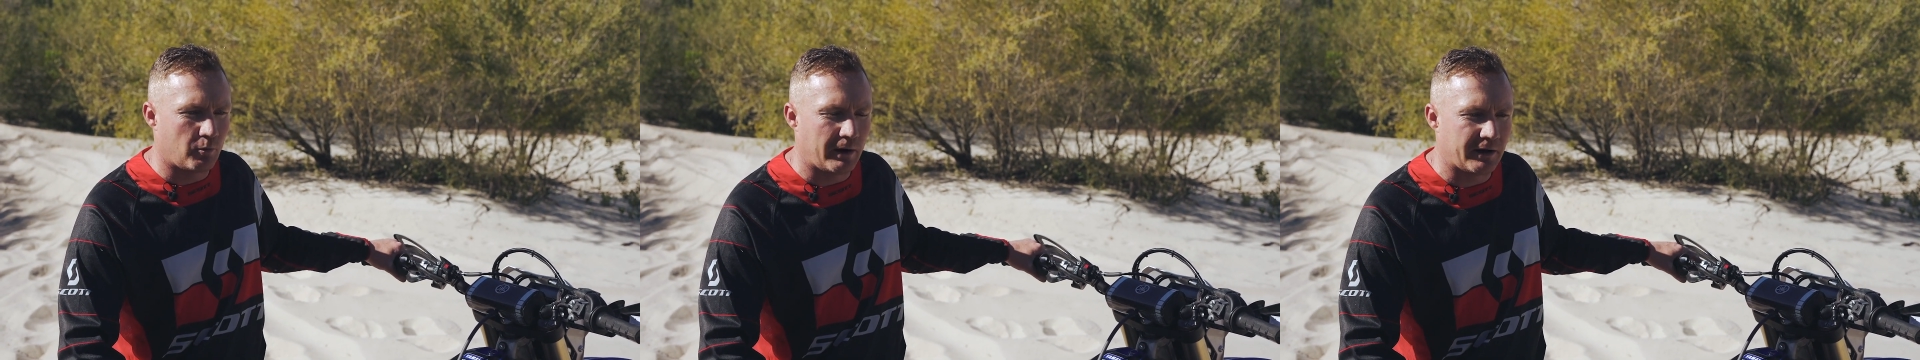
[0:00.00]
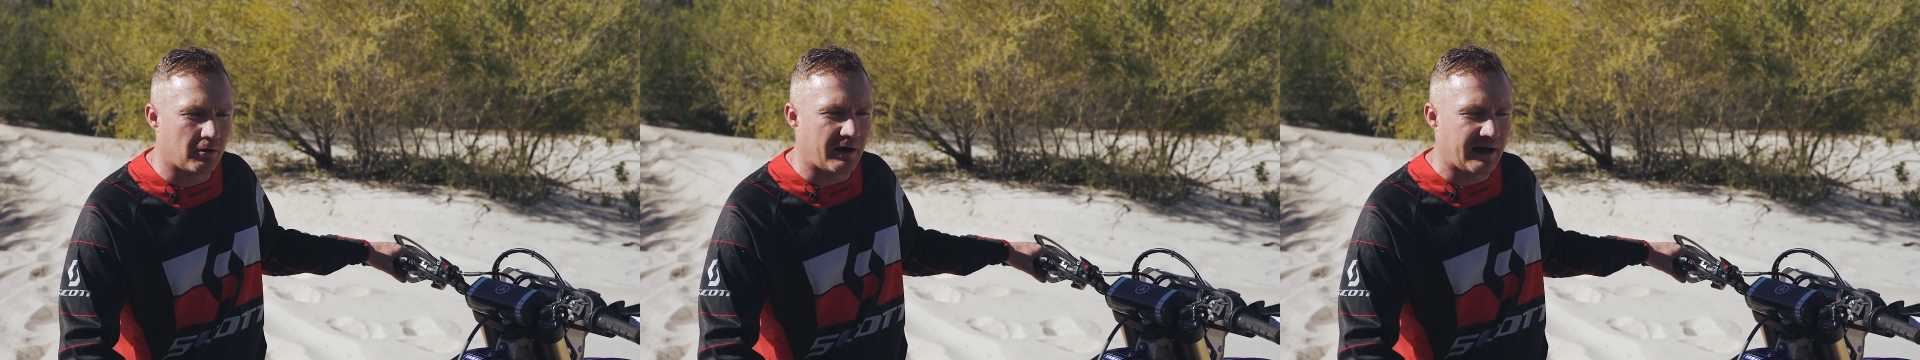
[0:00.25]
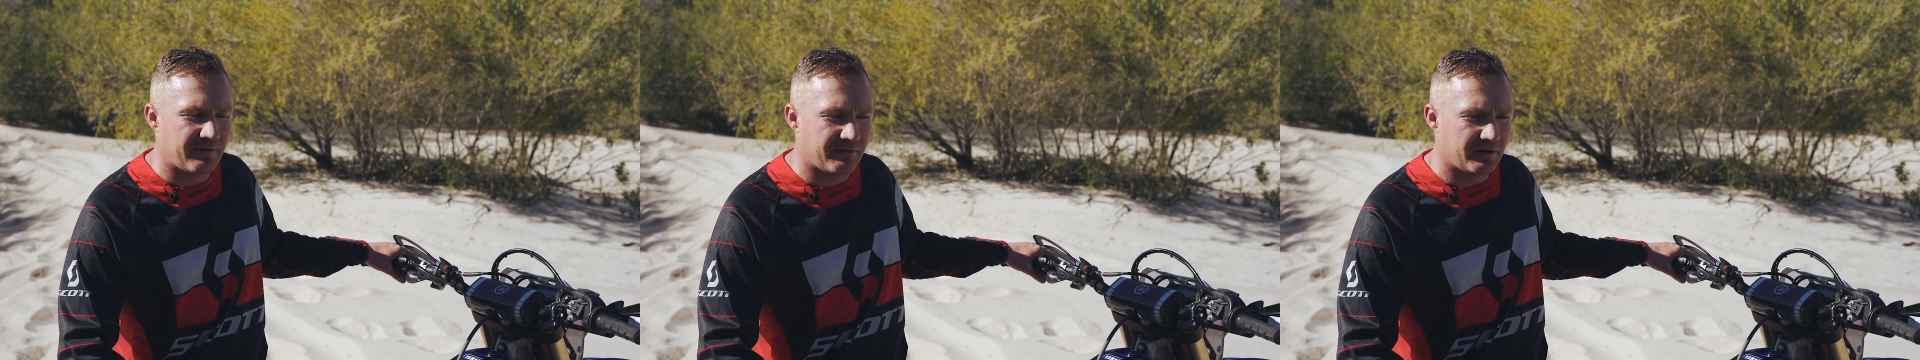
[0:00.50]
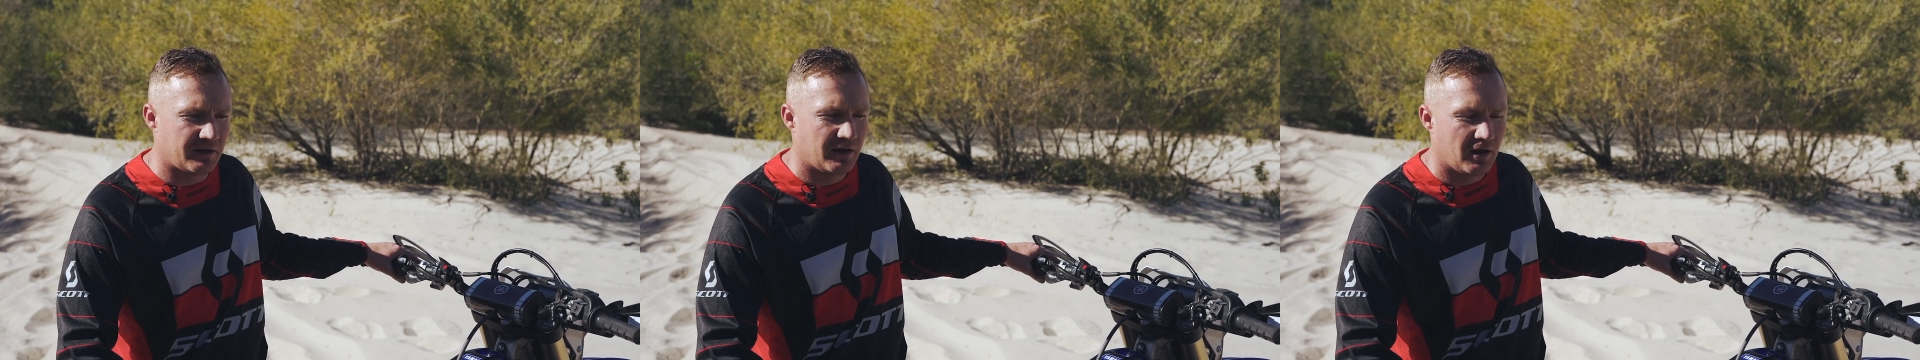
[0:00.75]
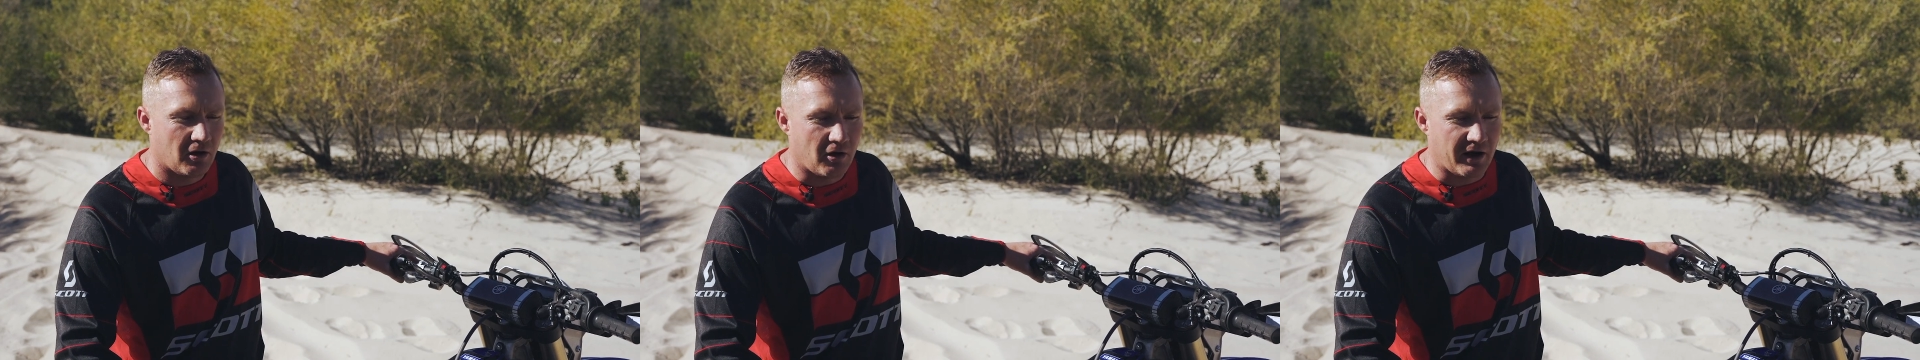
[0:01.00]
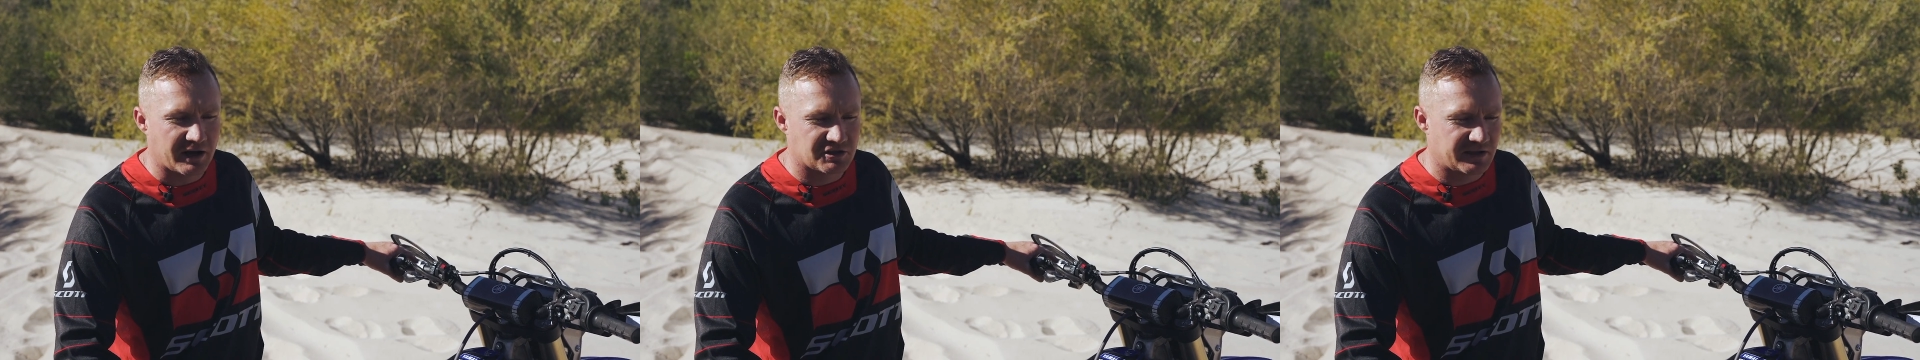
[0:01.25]
where do I have it?
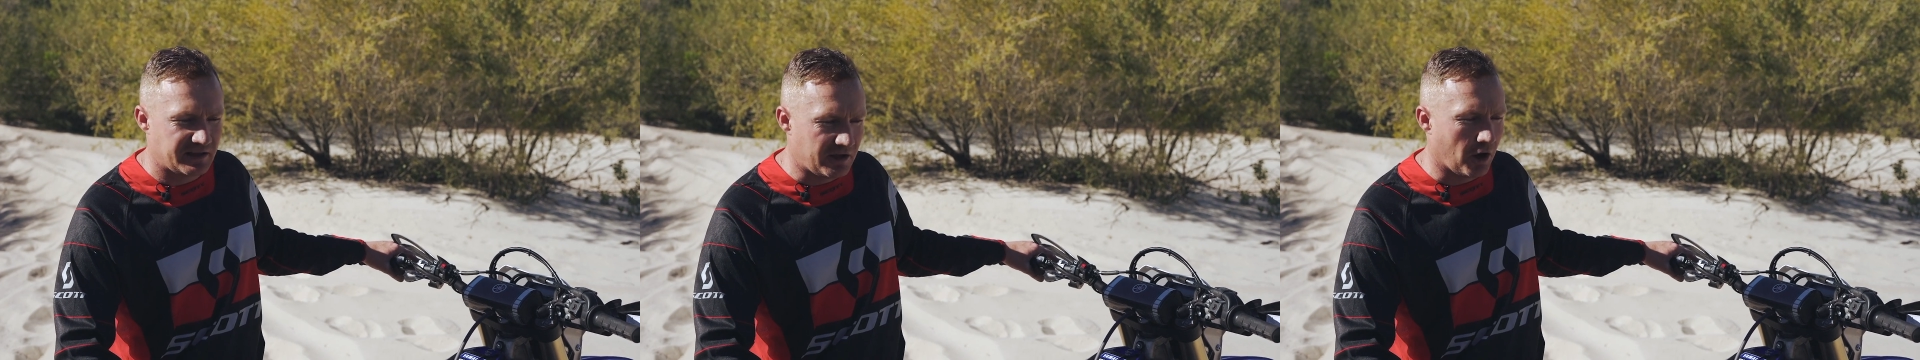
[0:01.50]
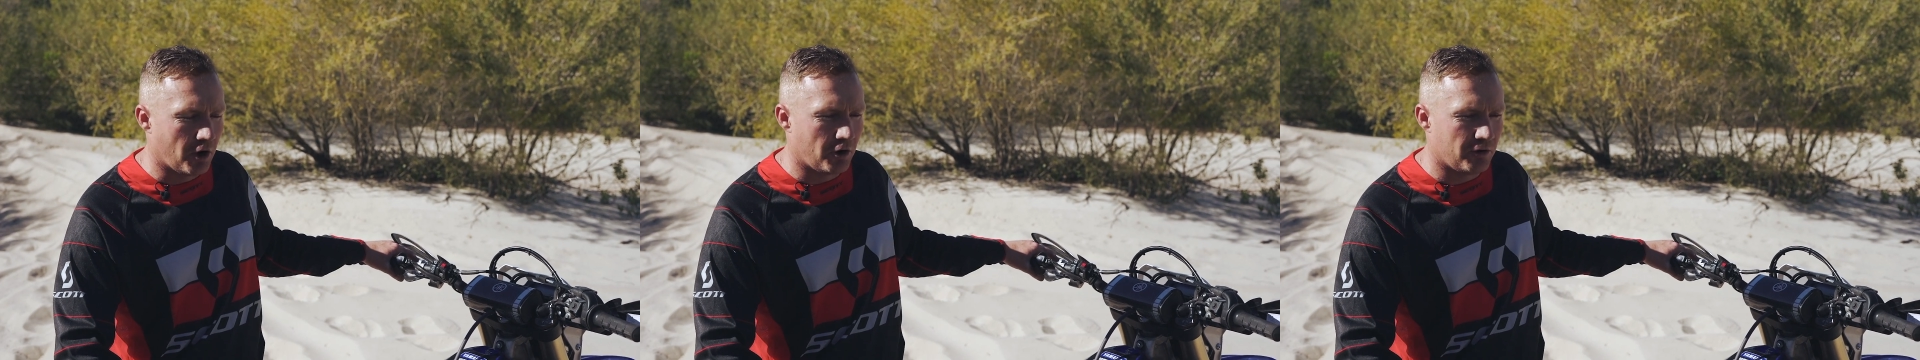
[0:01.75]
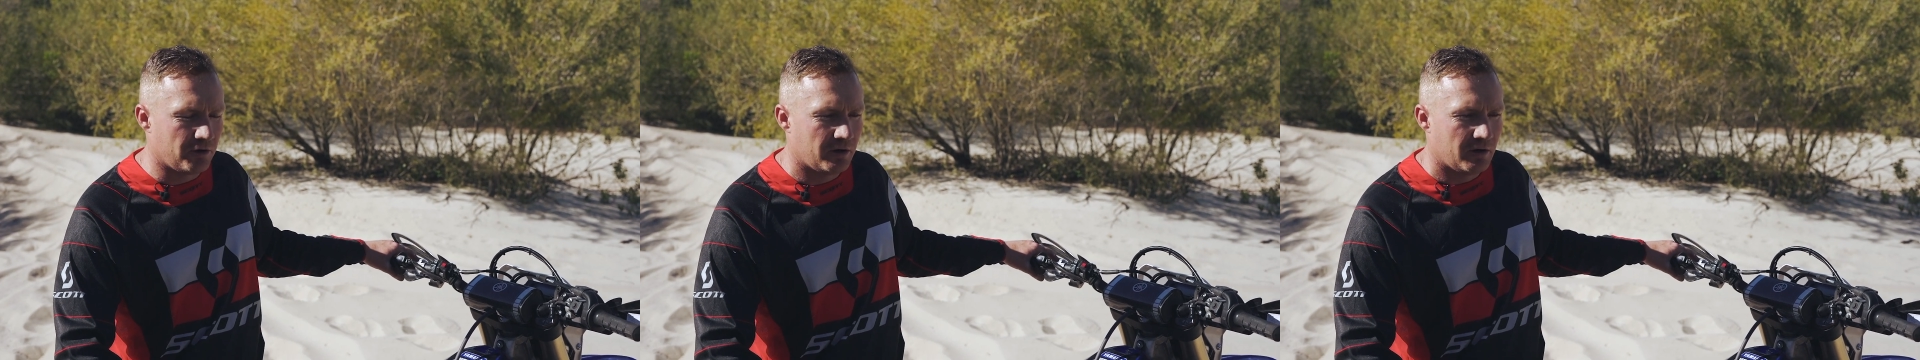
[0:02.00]
I actually go